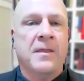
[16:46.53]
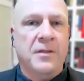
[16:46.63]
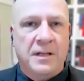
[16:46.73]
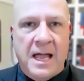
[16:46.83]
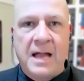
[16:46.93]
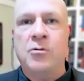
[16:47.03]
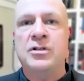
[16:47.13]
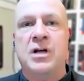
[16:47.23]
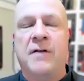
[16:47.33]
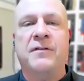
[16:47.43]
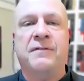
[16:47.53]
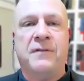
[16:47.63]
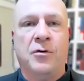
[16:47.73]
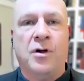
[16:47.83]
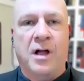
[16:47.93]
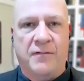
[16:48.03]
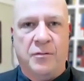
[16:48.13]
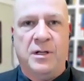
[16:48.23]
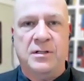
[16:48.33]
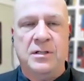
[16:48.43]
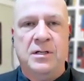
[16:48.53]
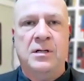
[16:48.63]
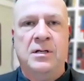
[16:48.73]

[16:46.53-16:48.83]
the language of the federal government